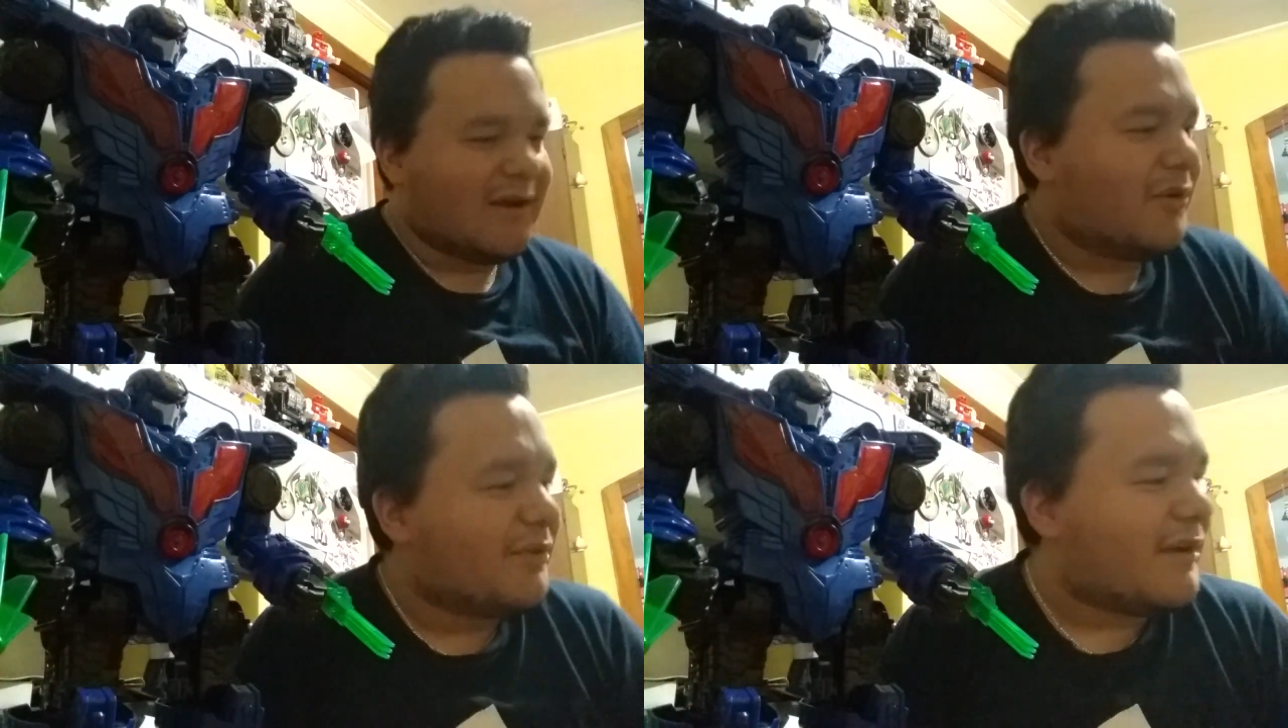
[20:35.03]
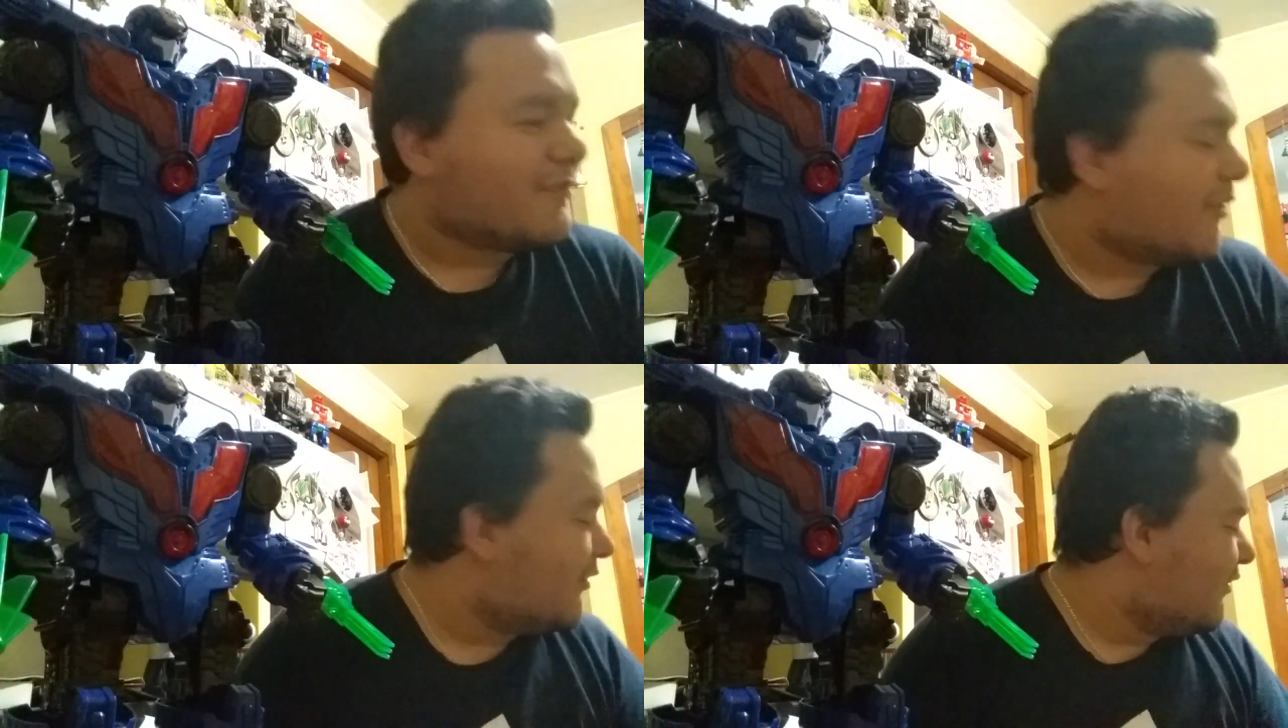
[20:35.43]
I don't think
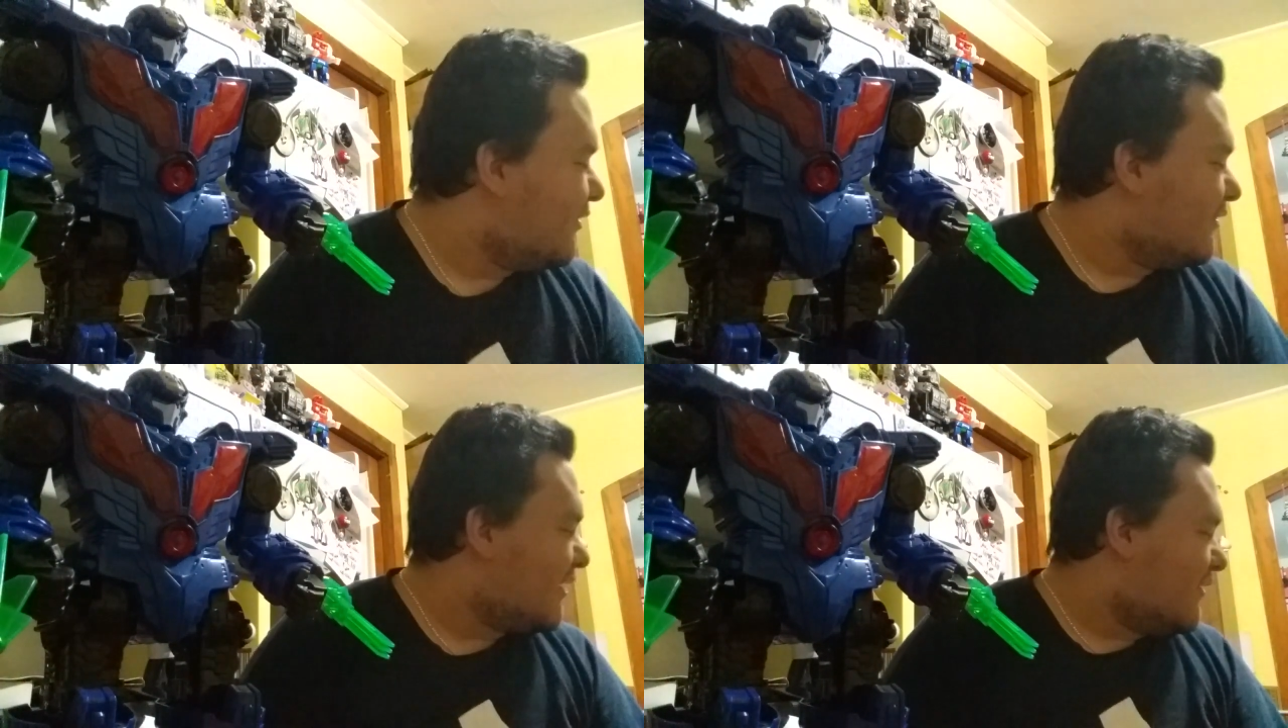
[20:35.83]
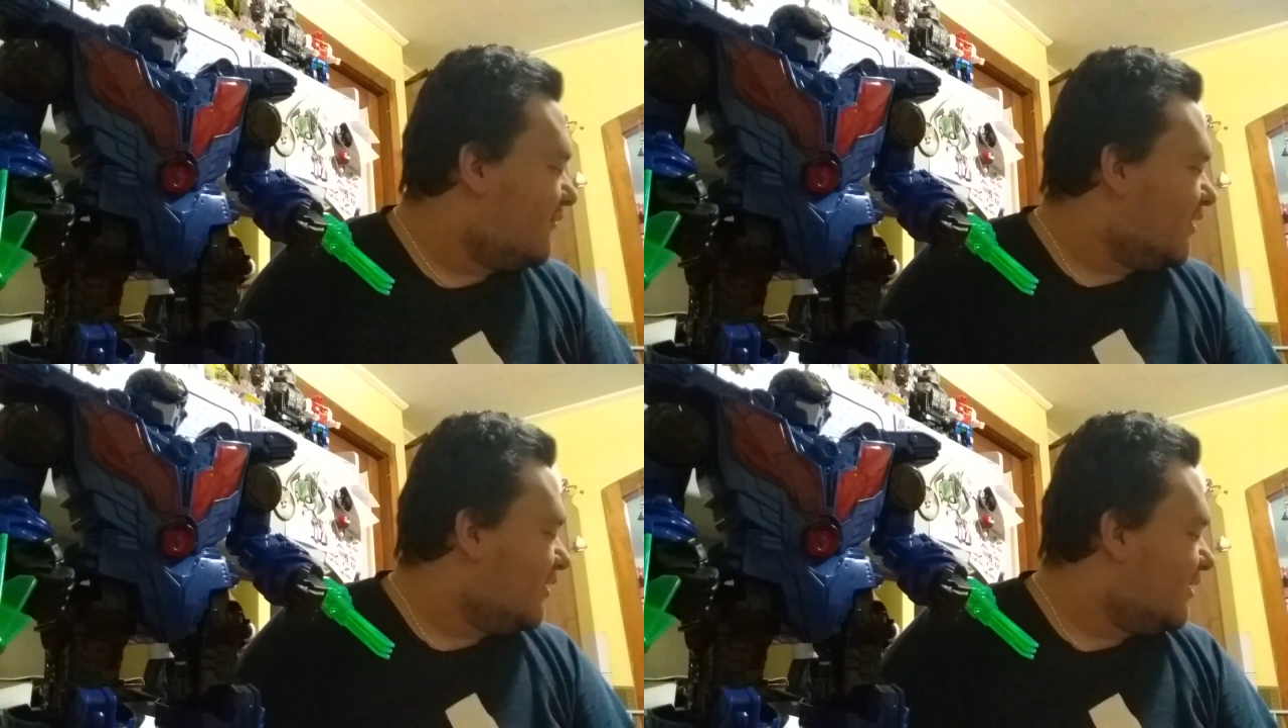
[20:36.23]
Roses is like a
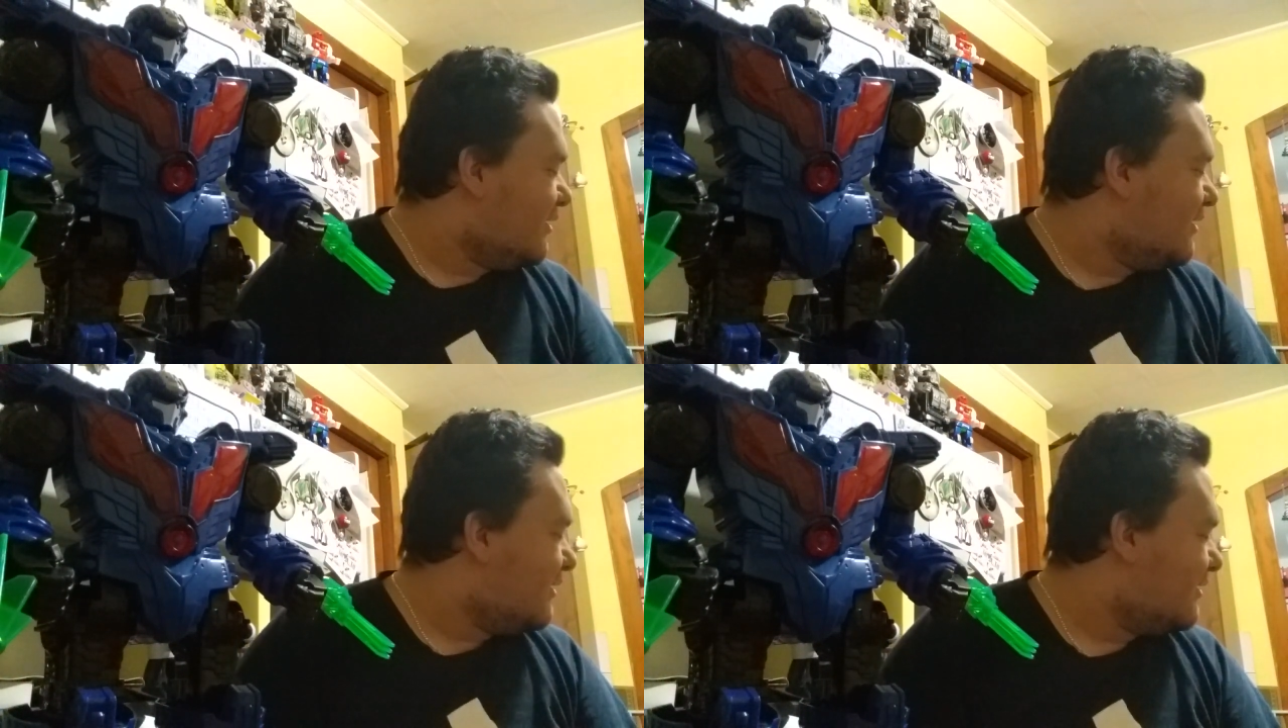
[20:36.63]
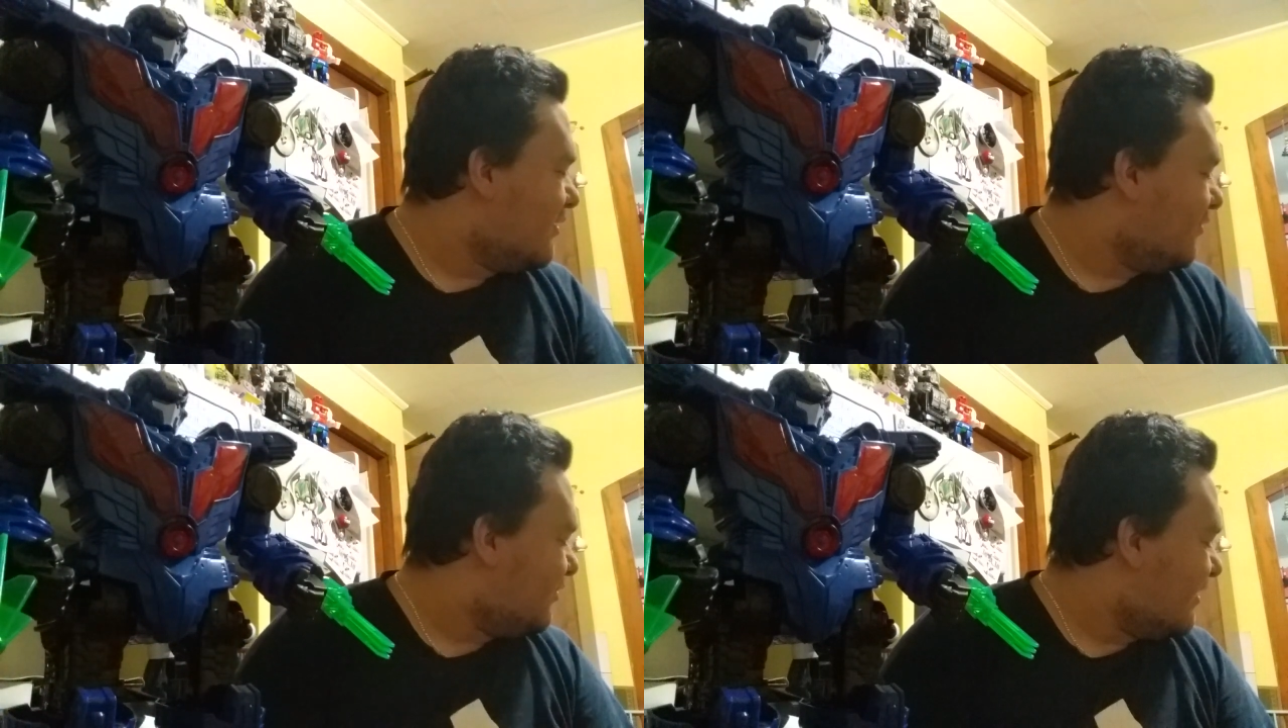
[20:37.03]
really
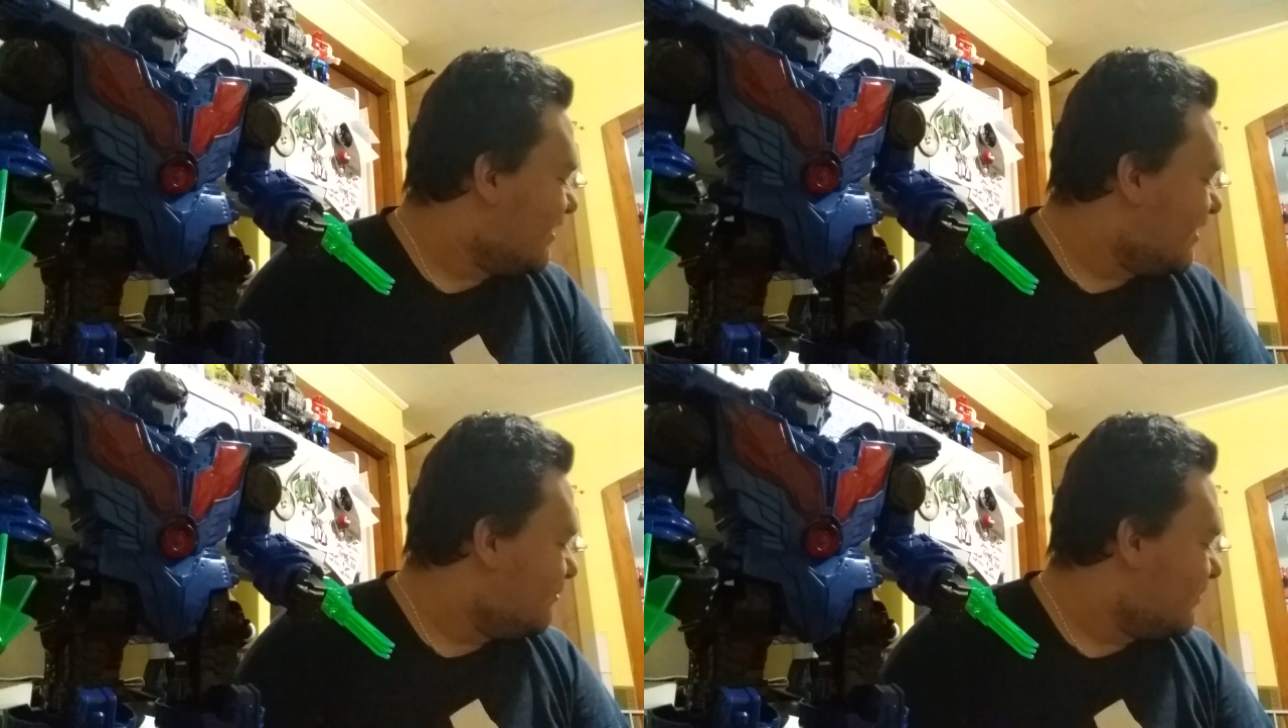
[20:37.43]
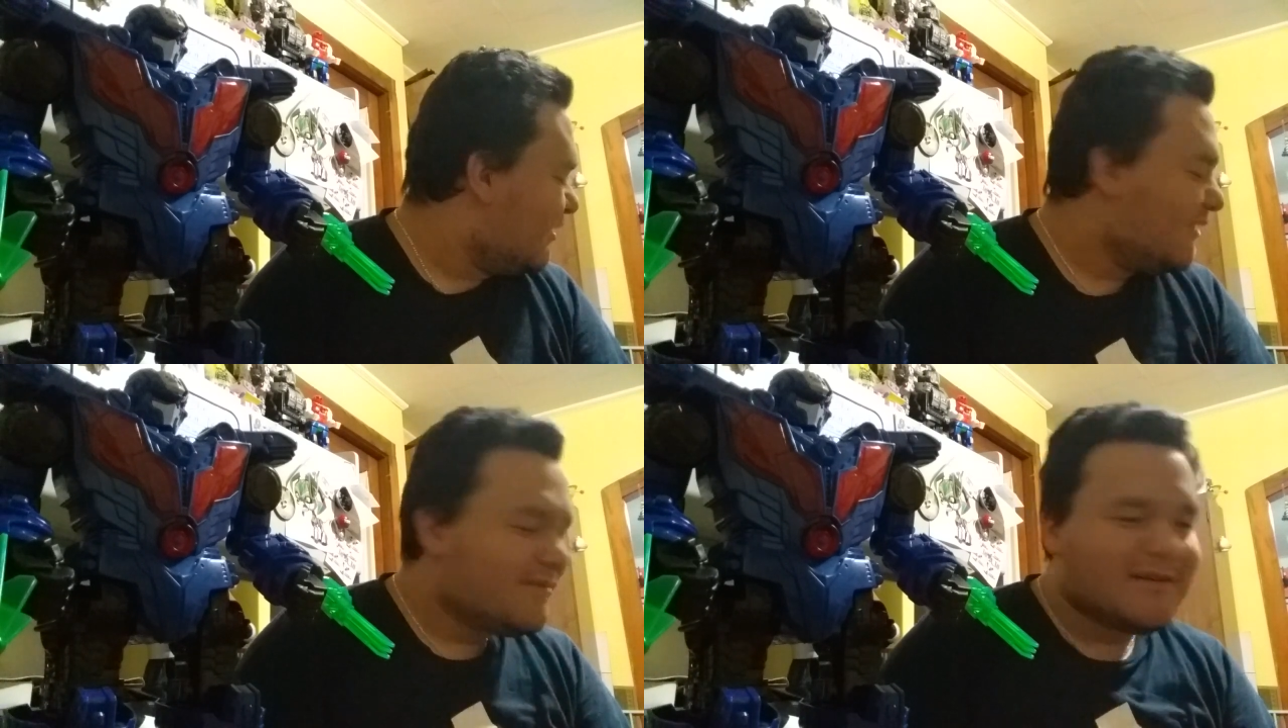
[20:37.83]
known thing. I
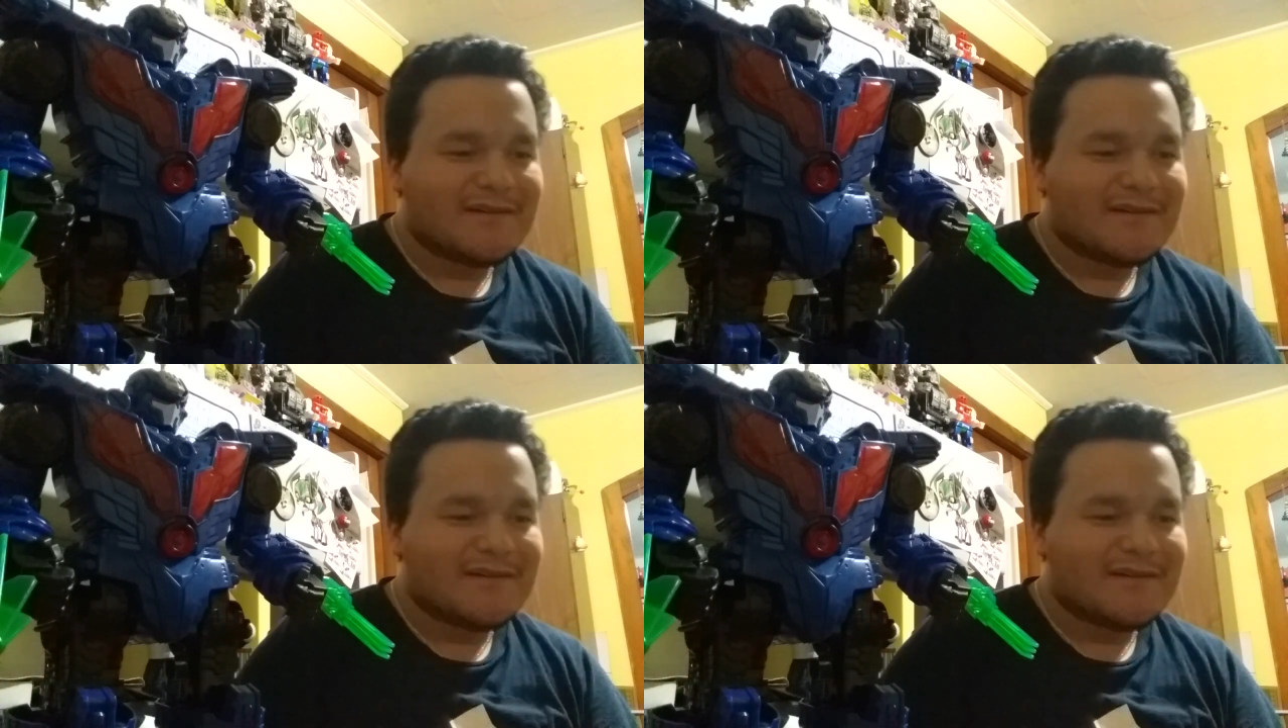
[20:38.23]
believe.